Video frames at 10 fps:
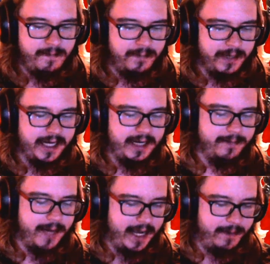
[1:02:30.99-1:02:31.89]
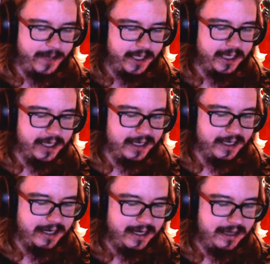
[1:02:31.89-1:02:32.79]
but in my
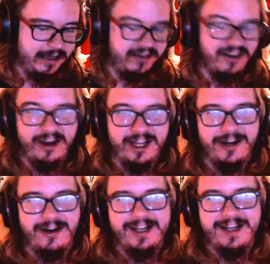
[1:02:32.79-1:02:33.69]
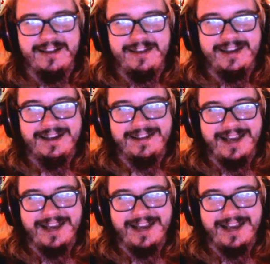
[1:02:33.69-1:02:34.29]
opinion, the target audience is